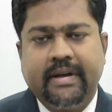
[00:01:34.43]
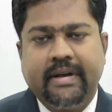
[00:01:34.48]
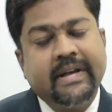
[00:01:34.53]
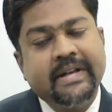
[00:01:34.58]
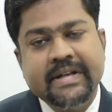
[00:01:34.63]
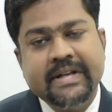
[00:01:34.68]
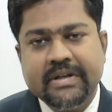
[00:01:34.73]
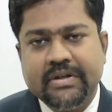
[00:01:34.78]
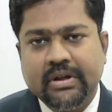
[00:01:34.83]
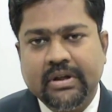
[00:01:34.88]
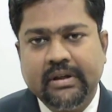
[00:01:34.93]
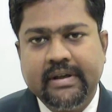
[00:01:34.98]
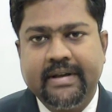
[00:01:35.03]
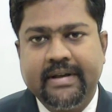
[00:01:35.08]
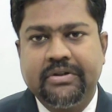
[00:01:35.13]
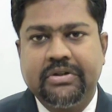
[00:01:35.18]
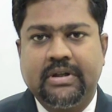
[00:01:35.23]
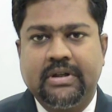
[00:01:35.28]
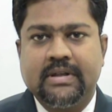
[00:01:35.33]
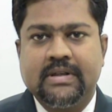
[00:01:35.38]
initial
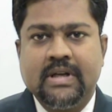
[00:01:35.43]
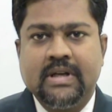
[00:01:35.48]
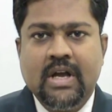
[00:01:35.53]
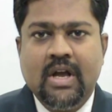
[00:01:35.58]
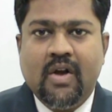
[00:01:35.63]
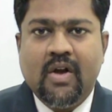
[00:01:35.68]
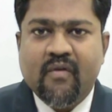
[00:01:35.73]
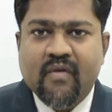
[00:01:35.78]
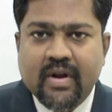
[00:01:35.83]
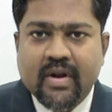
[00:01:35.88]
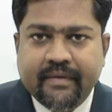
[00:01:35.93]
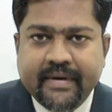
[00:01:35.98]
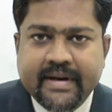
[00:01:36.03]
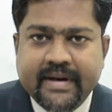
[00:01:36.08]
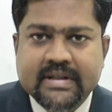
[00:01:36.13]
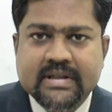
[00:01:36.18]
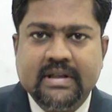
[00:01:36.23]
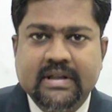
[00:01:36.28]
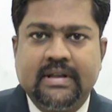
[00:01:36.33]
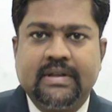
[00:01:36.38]
lectures where we
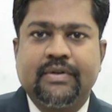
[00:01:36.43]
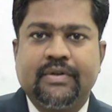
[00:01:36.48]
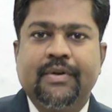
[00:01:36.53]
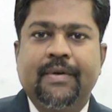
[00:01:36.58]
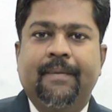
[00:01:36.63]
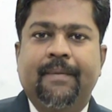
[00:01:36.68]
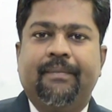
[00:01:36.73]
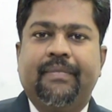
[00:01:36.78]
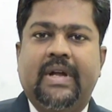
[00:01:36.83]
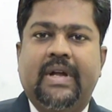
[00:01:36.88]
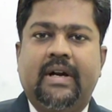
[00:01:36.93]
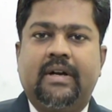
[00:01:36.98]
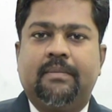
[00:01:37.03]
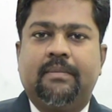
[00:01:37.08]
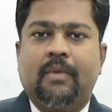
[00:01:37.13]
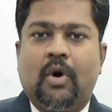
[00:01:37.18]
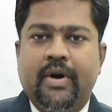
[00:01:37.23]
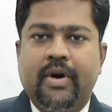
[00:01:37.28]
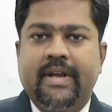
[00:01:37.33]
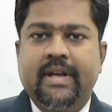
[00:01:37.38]
discussed
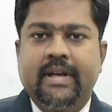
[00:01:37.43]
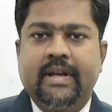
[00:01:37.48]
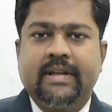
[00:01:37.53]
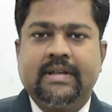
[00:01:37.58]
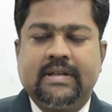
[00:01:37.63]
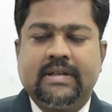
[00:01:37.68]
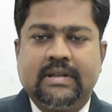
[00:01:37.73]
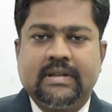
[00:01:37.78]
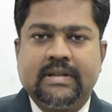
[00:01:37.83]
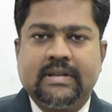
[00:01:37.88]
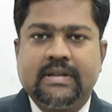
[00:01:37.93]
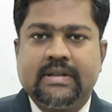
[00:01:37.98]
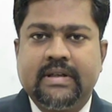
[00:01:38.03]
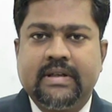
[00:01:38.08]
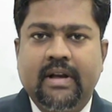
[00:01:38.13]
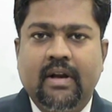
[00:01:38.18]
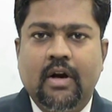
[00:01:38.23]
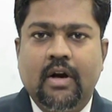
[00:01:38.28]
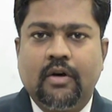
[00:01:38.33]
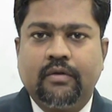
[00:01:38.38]
that body is
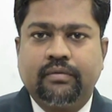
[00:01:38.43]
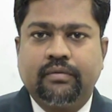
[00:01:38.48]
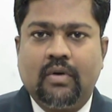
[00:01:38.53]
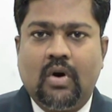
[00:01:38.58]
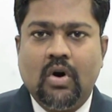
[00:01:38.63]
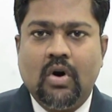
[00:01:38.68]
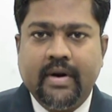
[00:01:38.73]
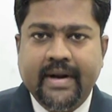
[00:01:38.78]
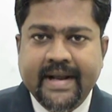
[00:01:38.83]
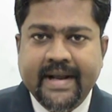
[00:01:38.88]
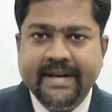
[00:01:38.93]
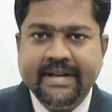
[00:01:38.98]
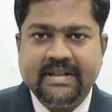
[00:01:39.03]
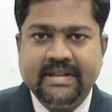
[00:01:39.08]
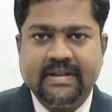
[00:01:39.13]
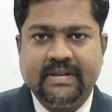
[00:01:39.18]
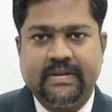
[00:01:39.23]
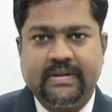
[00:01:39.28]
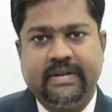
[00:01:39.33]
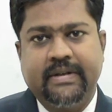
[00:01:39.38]
consisting of organic
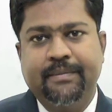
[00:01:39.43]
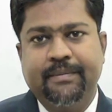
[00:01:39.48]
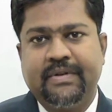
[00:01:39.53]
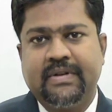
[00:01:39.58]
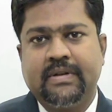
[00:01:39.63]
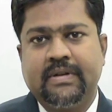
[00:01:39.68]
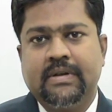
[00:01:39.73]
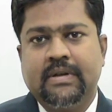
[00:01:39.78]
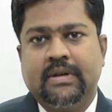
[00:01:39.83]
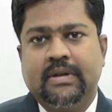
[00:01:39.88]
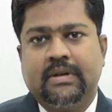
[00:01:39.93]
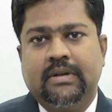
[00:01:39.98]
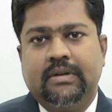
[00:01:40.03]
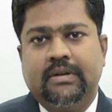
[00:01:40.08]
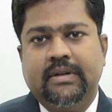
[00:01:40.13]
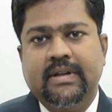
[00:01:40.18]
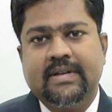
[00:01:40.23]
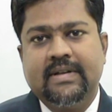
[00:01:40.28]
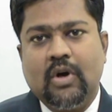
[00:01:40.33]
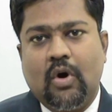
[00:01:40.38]
systems.
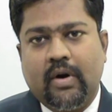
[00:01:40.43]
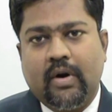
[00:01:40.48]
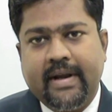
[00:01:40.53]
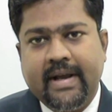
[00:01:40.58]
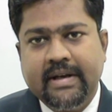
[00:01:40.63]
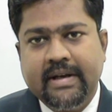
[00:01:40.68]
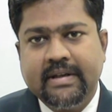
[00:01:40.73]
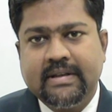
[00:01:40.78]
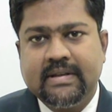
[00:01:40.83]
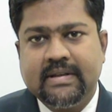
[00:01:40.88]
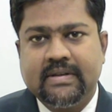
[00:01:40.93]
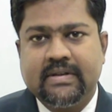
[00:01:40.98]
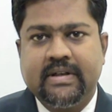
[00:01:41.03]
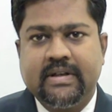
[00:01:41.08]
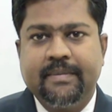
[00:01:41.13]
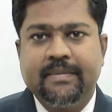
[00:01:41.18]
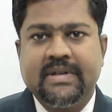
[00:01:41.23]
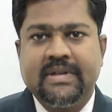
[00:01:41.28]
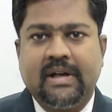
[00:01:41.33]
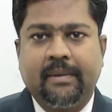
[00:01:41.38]
These organic
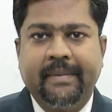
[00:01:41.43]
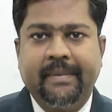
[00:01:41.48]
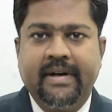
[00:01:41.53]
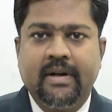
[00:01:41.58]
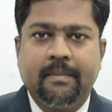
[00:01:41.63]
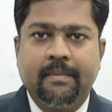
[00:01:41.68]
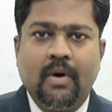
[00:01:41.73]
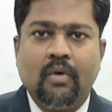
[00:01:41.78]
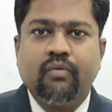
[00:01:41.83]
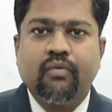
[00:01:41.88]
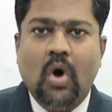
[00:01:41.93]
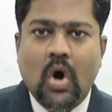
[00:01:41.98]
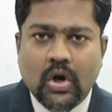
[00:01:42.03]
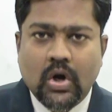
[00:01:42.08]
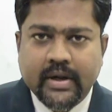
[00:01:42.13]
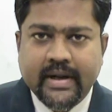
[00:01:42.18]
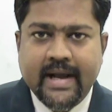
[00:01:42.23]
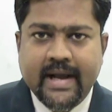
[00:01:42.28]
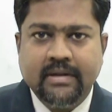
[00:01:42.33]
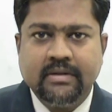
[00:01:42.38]
systems are made up of
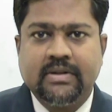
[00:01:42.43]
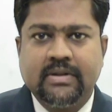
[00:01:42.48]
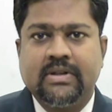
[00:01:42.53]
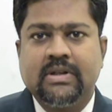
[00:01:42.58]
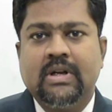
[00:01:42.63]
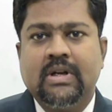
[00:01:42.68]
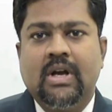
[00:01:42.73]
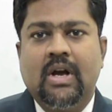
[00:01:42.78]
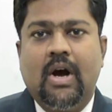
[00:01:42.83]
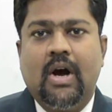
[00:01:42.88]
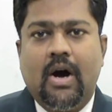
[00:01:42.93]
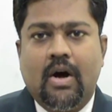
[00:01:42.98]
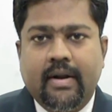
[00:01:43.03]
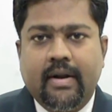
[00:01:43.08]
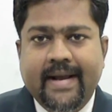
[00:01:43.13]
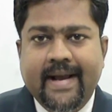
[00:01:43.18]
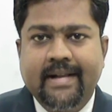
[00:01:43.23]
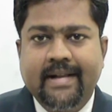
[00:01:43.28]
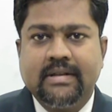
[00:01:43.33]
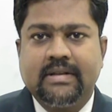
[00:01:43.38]
organs.
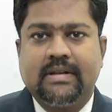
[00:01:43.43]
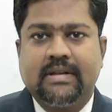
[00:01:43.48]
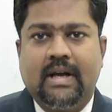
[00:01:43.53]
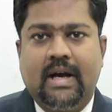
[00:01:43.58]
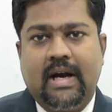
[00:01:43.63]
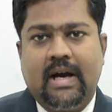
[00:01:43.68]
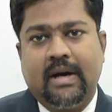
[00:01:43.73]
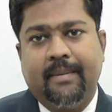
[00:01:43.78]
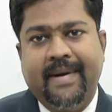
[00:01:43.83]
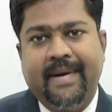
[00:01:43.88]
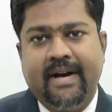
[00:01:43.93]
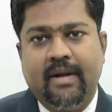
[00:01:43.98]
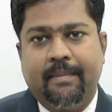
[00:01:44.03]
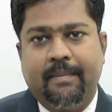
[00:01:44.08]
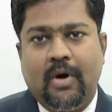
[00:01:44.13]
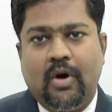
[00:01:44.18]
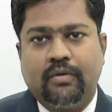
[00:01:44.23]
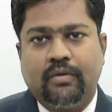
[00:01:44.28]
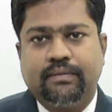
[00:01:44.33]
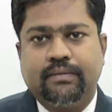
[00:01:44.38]
Organs are made
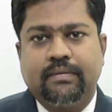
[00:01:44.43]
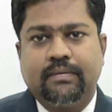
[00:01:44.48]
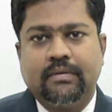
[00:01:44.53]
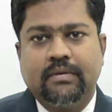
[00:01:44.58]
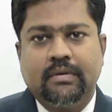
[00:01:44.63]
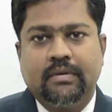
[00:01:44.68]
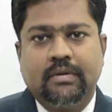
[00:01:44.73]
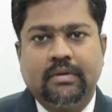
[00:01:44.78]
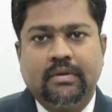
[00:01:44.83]
up of